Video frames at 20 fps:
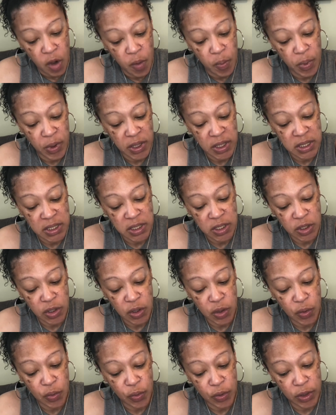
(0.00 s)
but it's
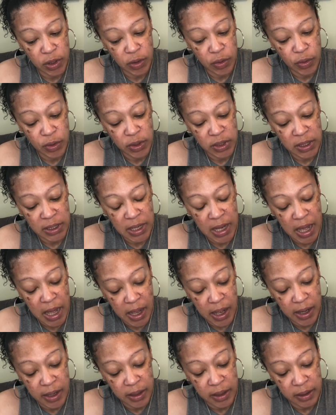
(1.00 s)
still riddled with a
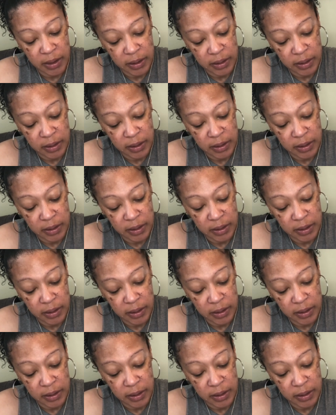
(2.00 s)
lie.